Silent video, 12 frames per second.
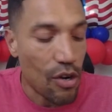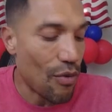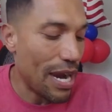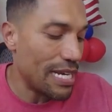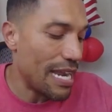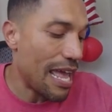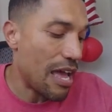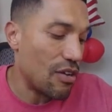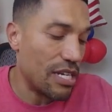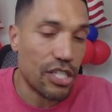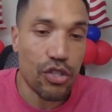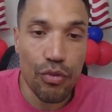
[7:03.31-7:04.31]
Right now,
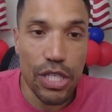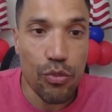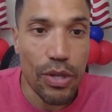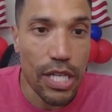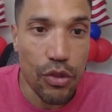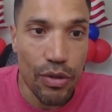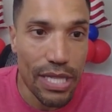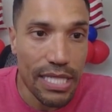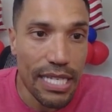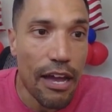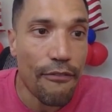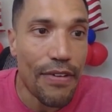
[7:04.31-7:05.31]
it is 3:23. Let's
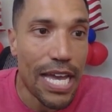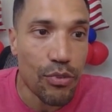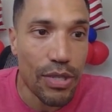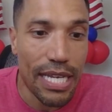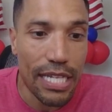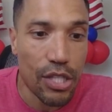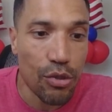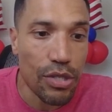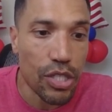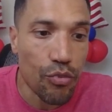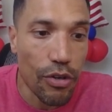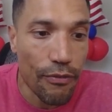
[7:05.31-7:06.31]
see how fast we can get through
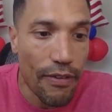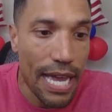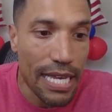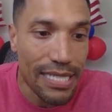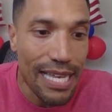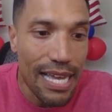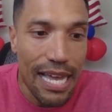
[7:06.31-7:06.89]
this real fast.